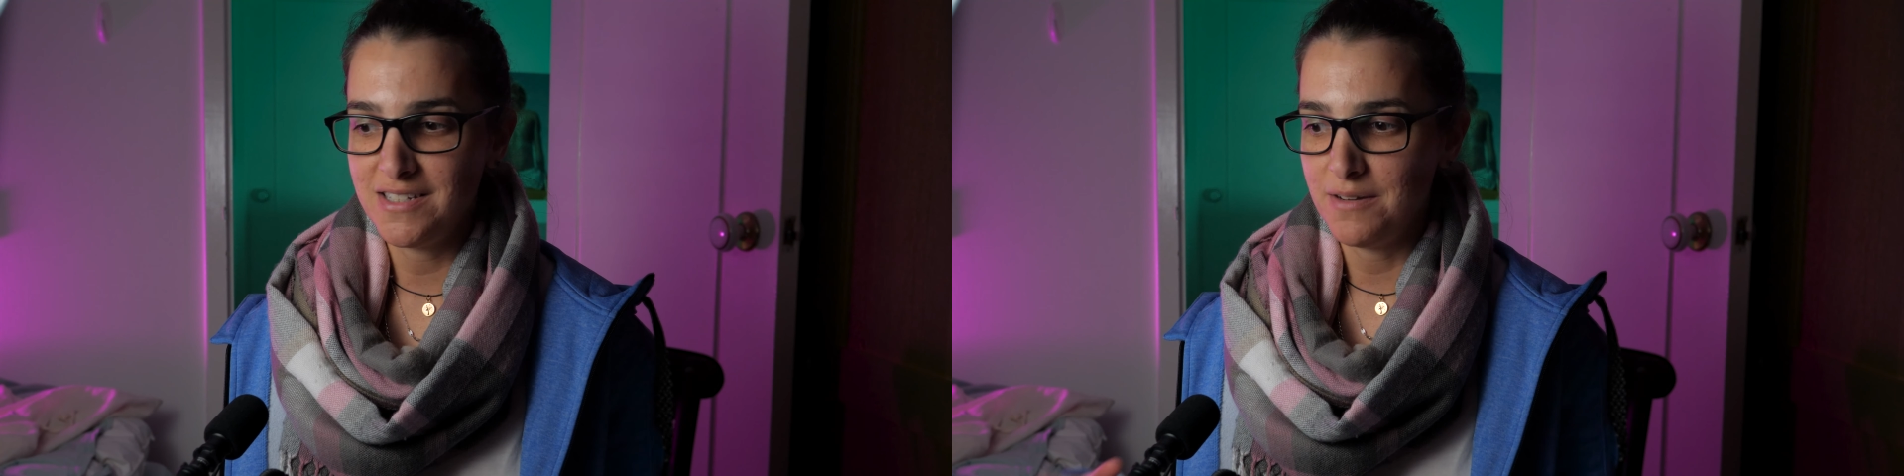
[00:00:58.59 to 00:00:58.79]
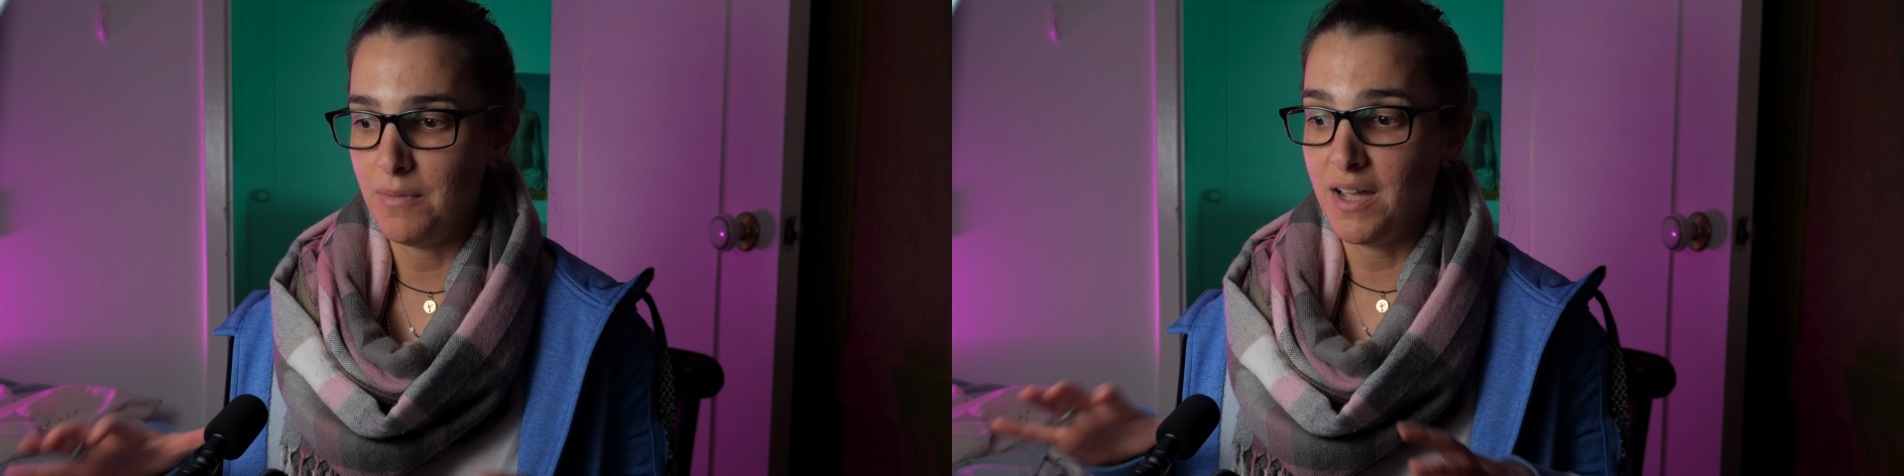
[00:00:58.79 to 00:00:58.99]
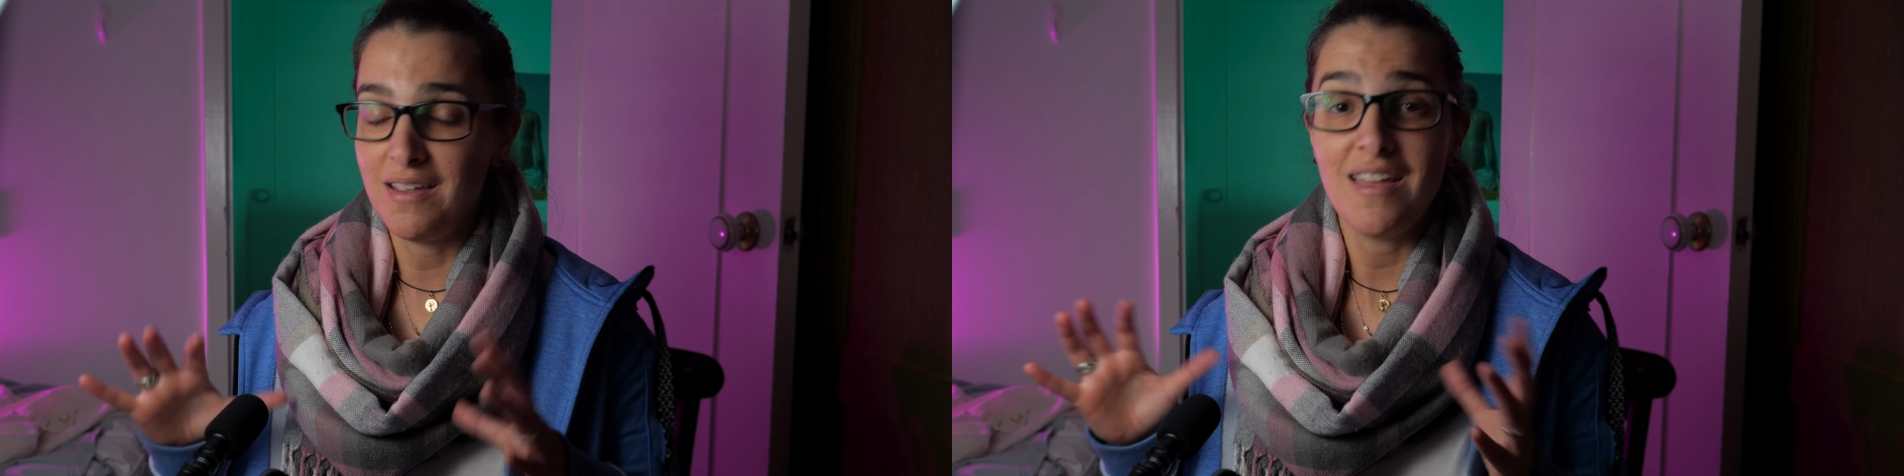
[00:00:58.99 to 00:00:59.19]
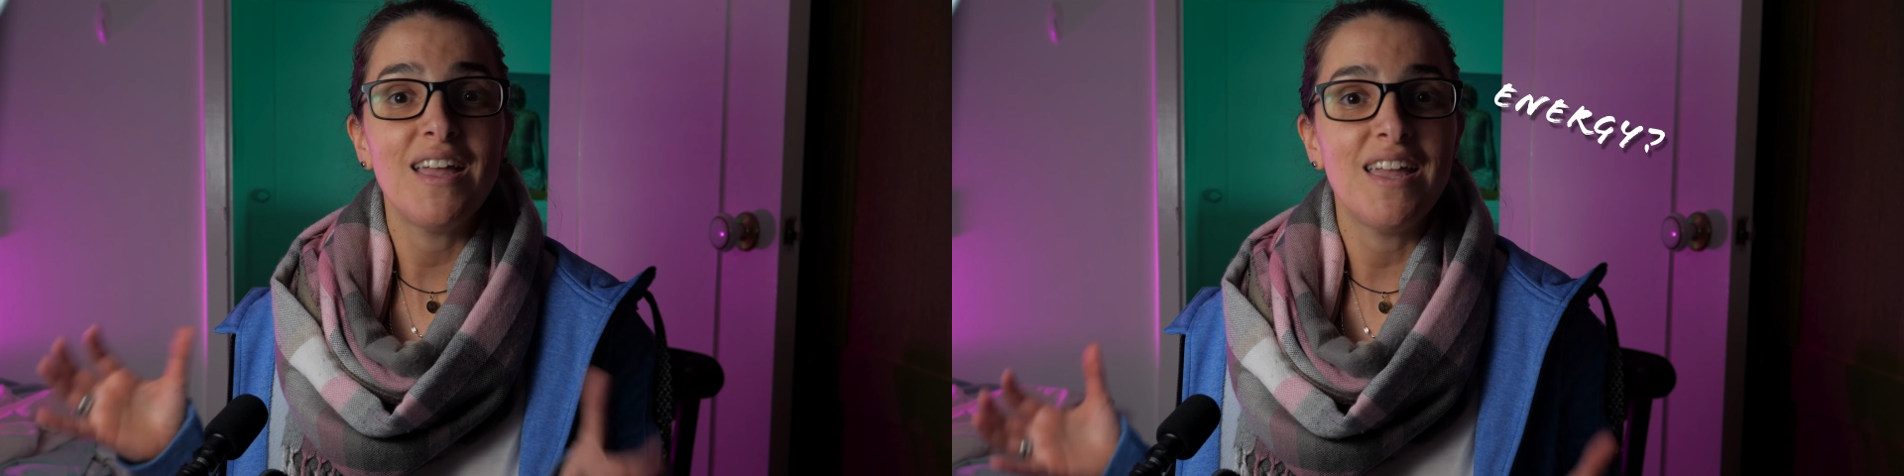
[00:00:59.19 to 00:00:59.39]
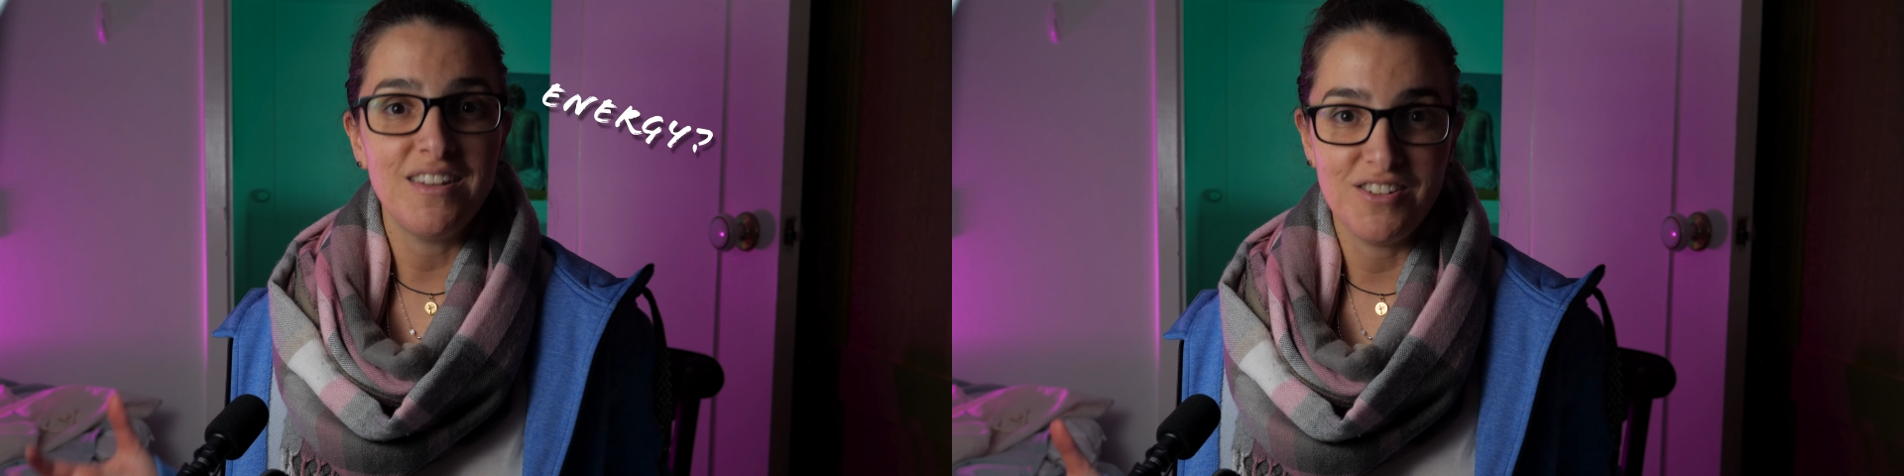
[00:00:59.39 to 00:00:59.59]
in my
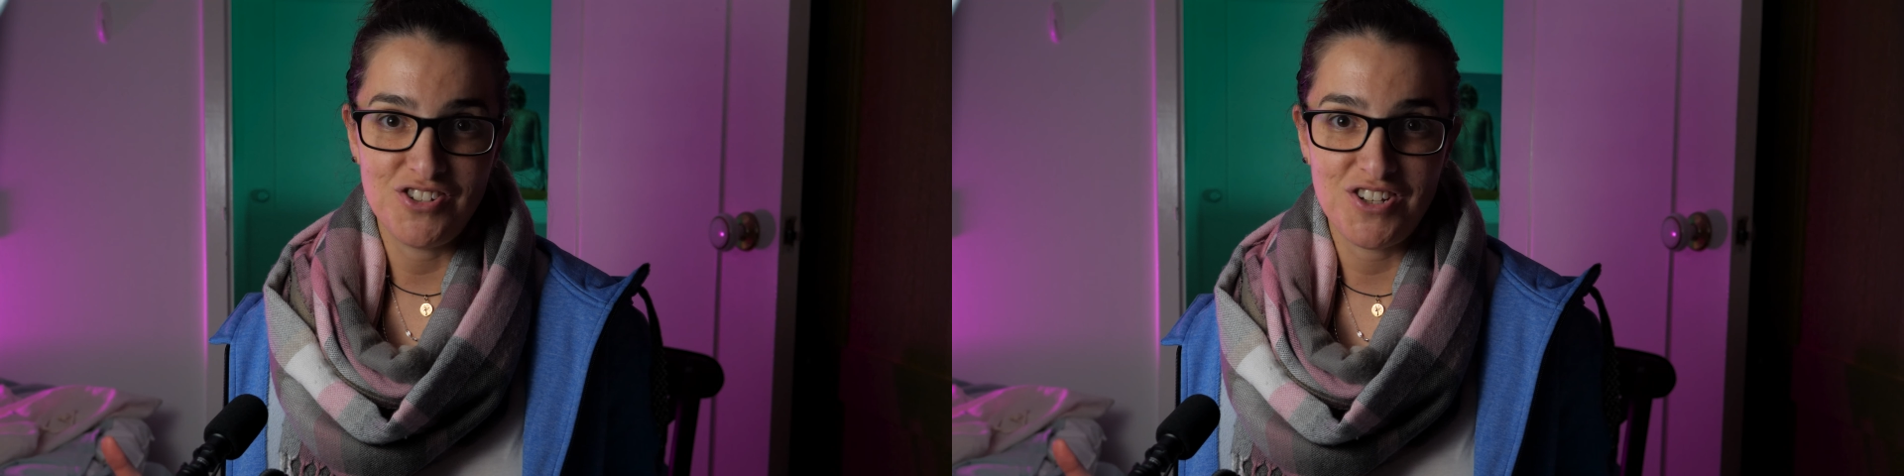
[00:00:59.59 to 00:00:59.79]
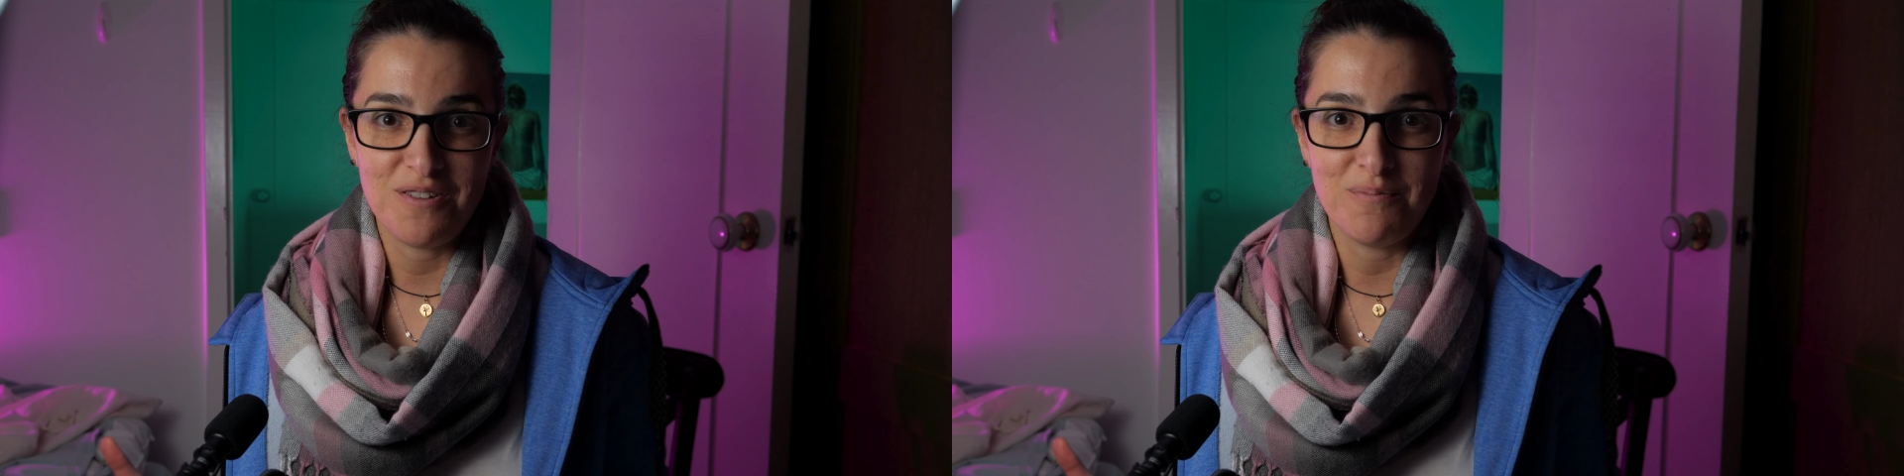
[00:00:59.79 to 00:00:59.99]
energy,